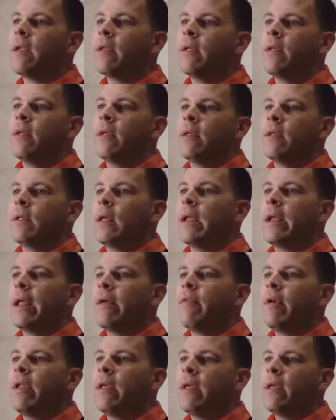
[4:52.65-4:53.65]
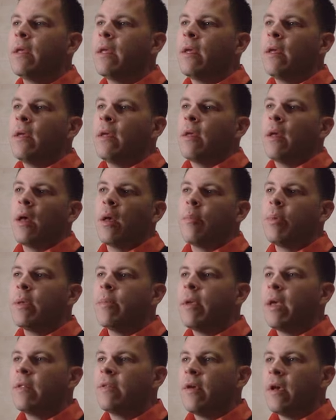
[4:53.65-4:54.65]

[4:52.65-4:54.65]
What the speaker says: I didn't have any PBA